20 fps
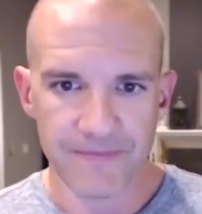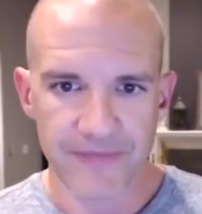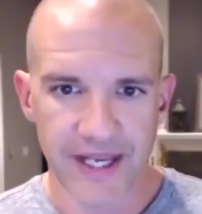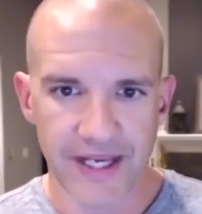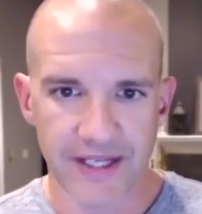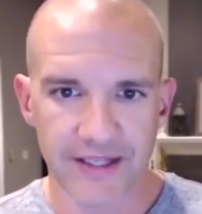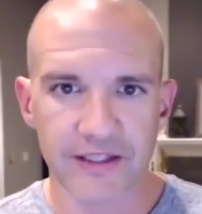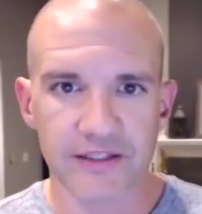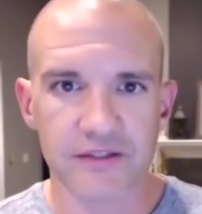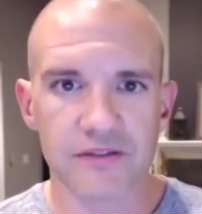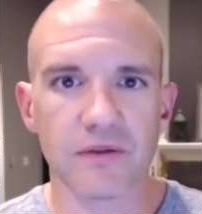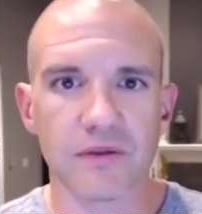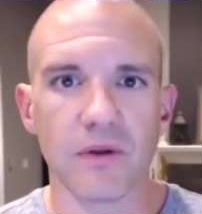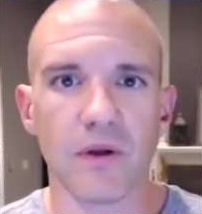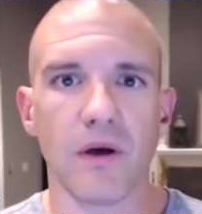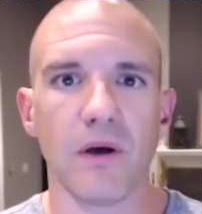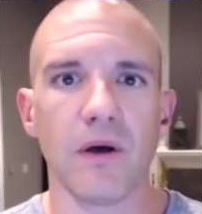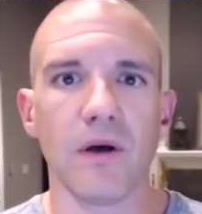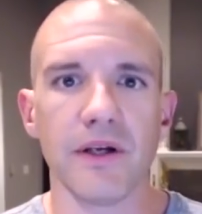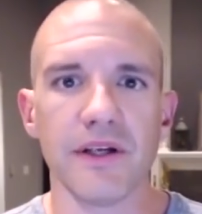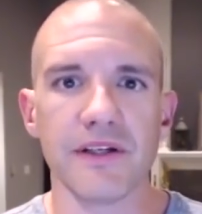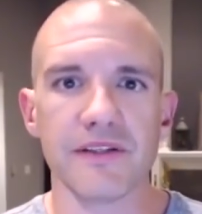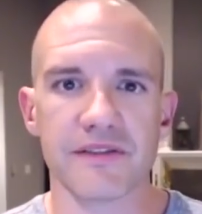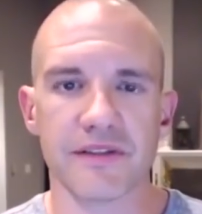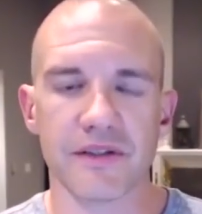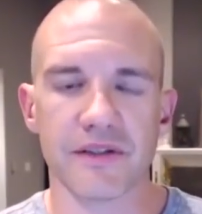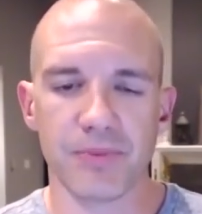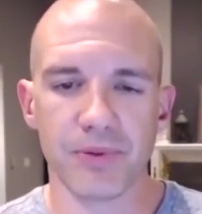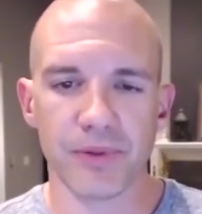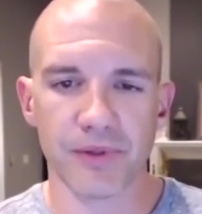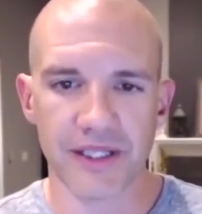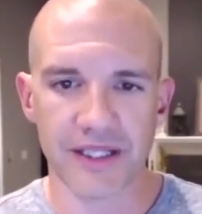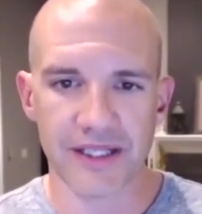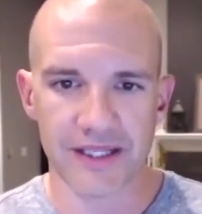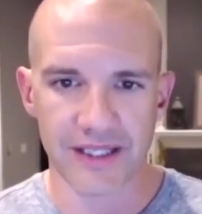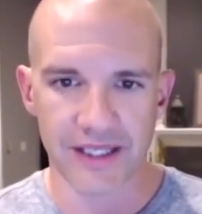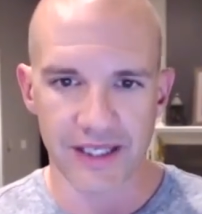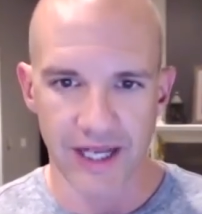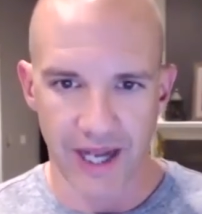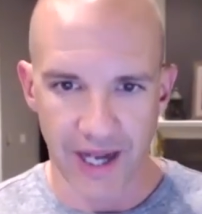And as long as they're putting
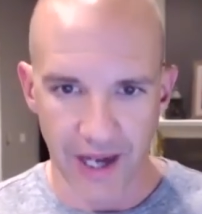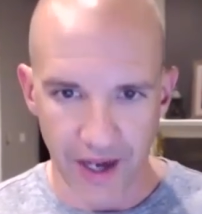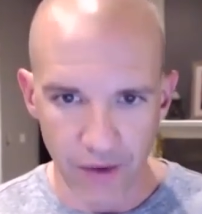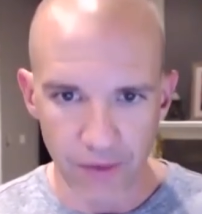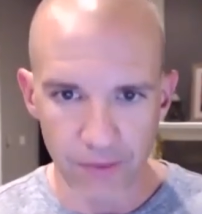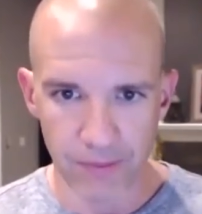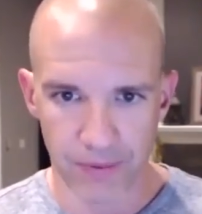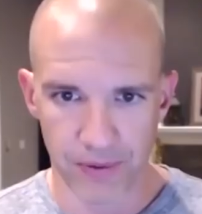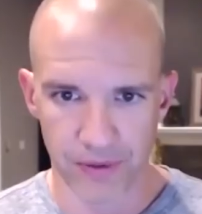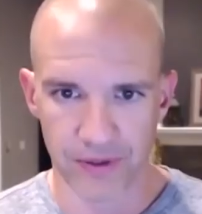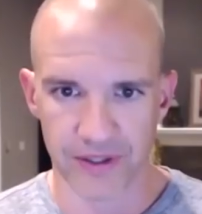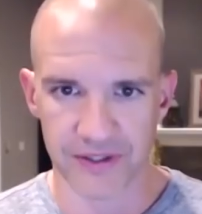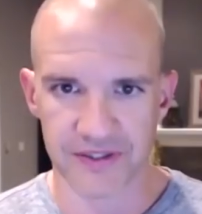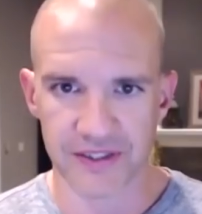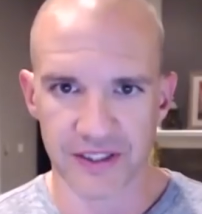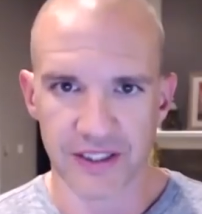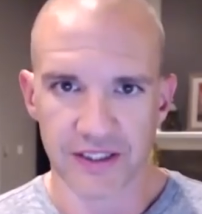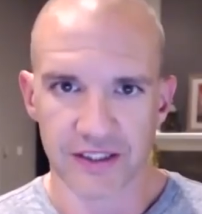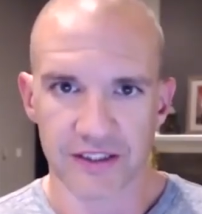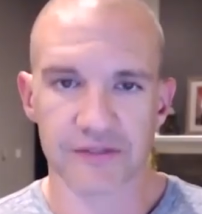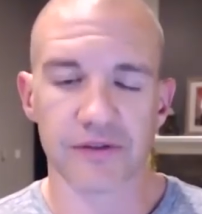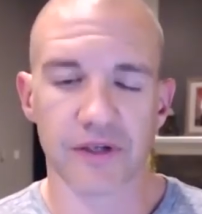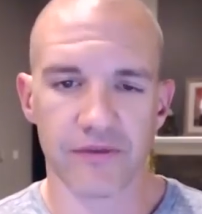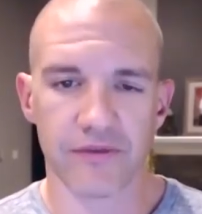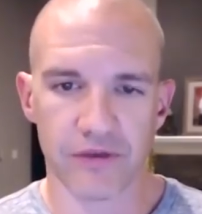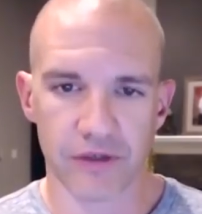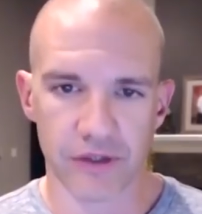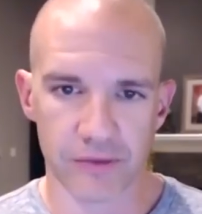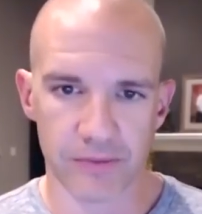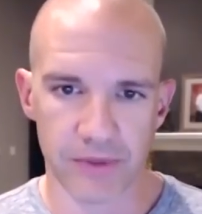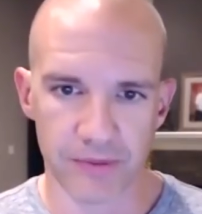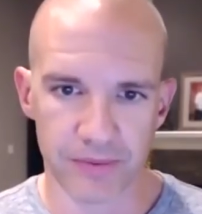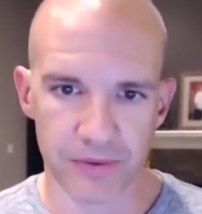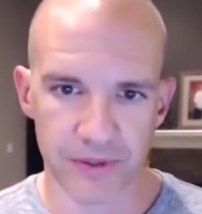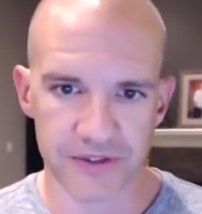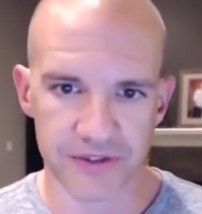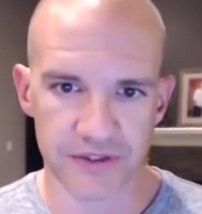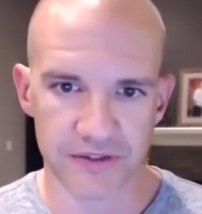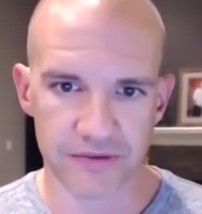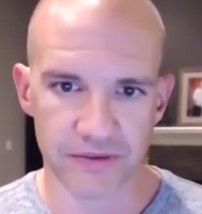the output this is what I've really been
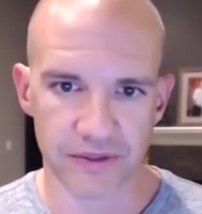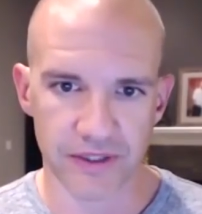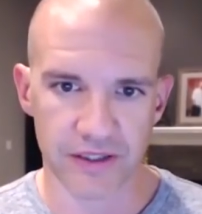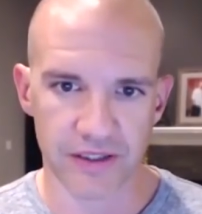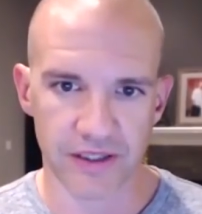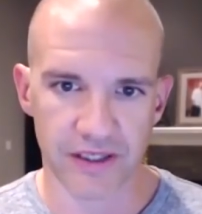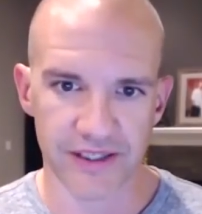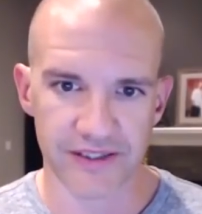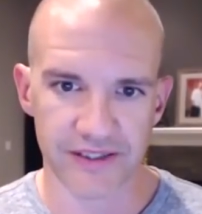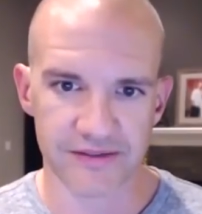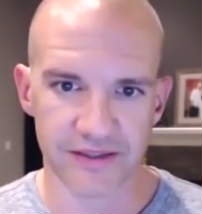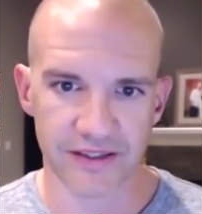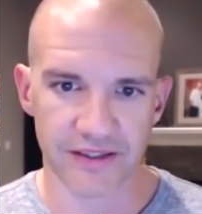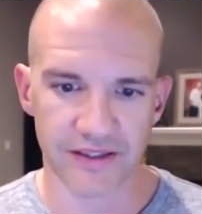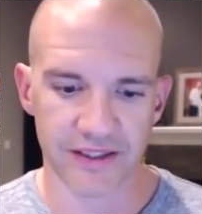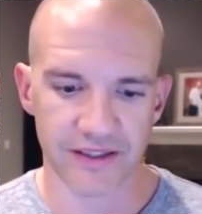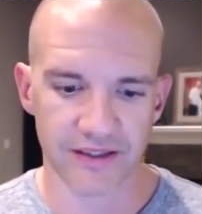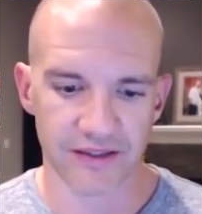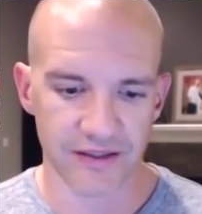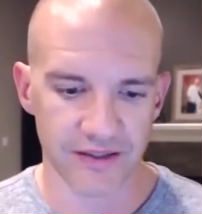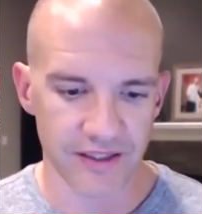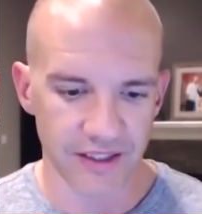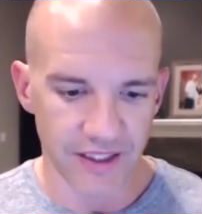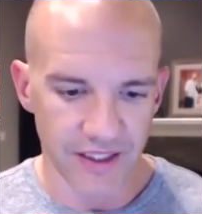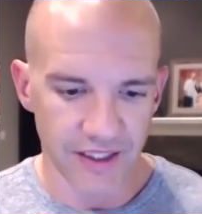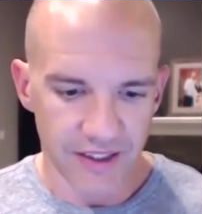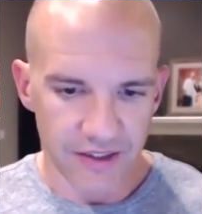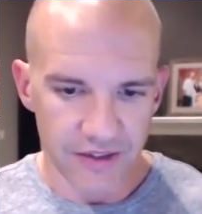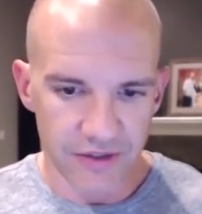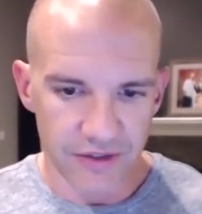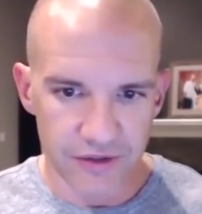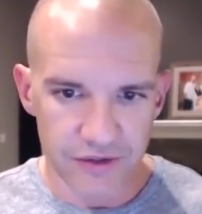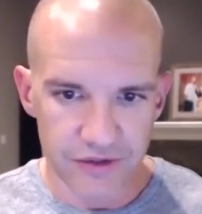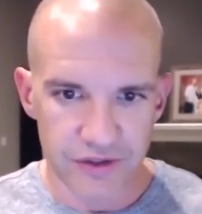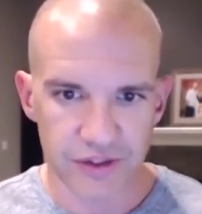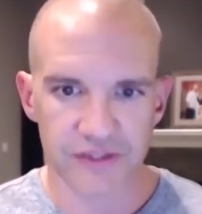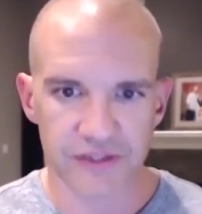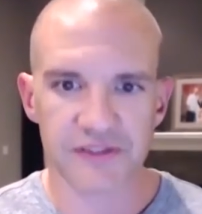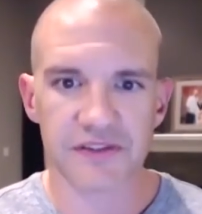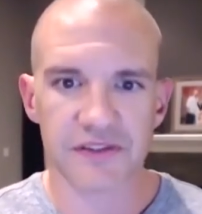preaching to our clients lately. Look, you're
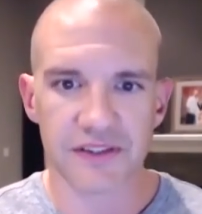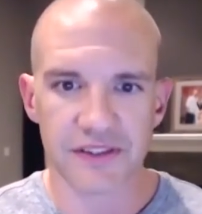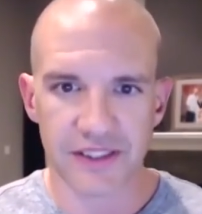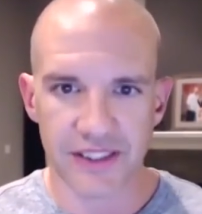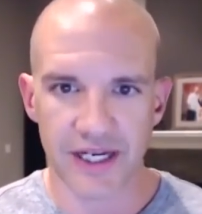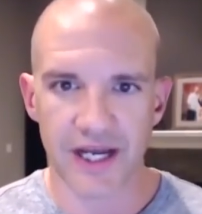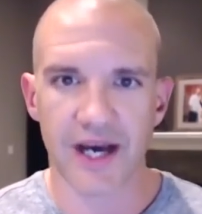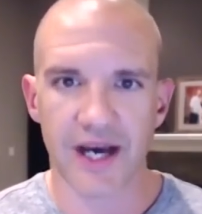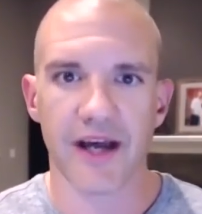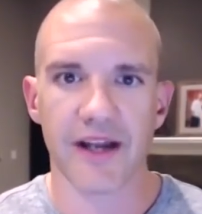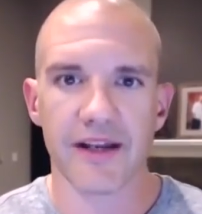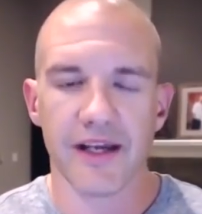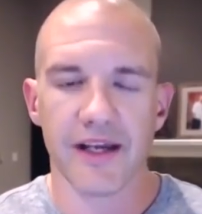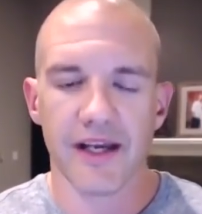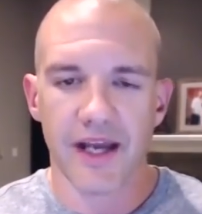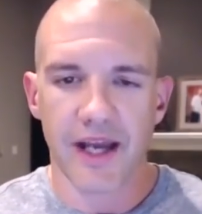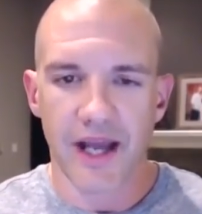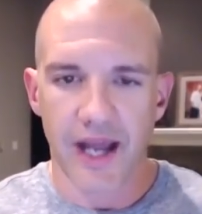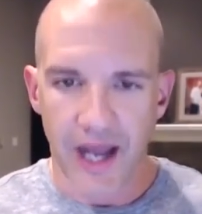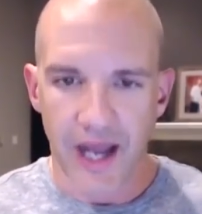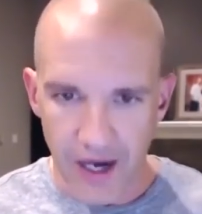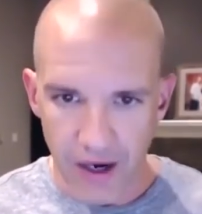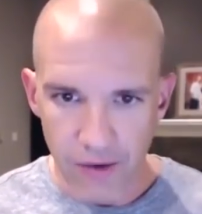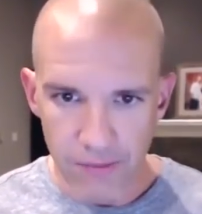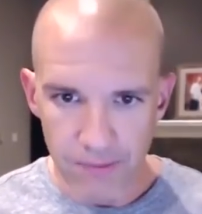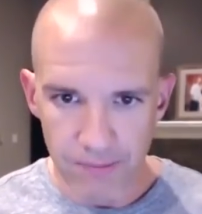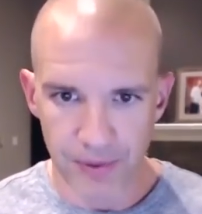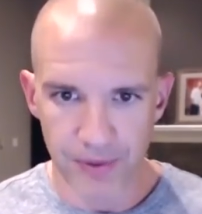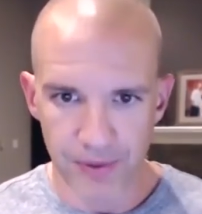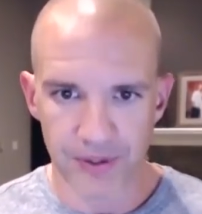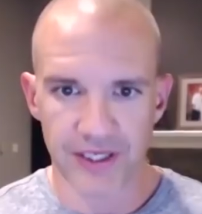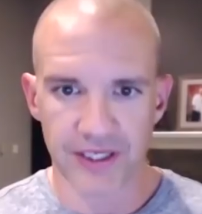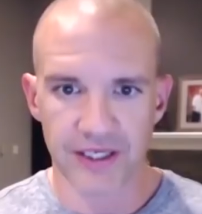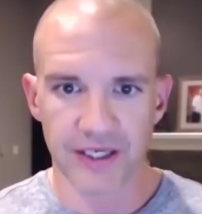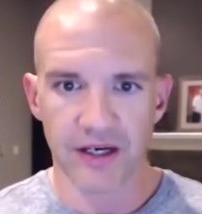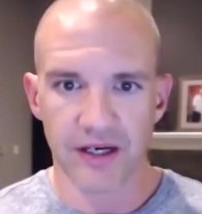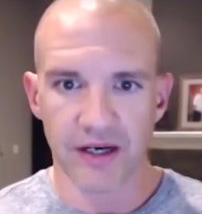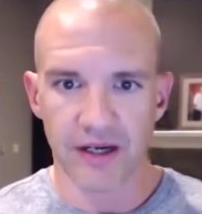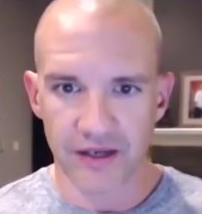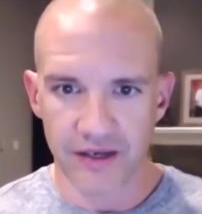just not outputting
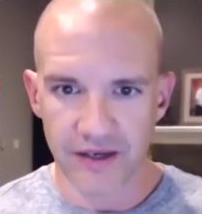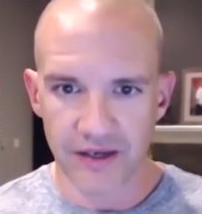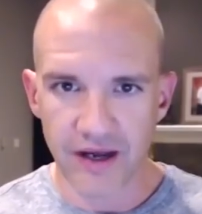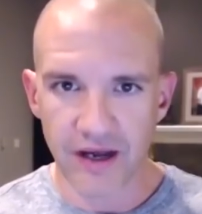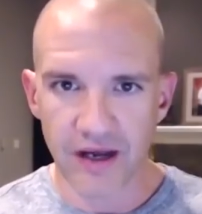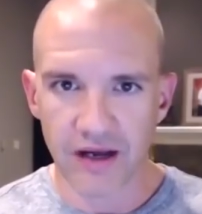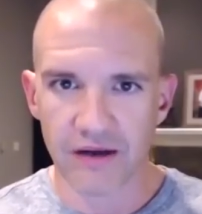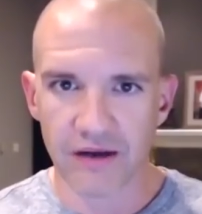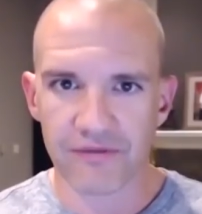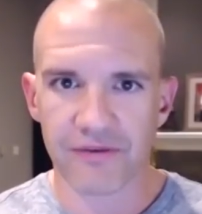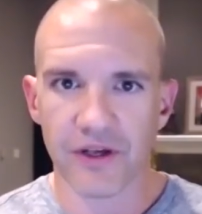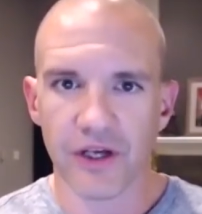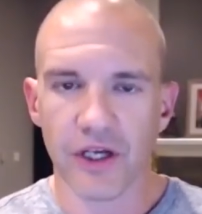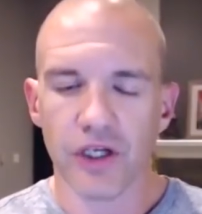enough.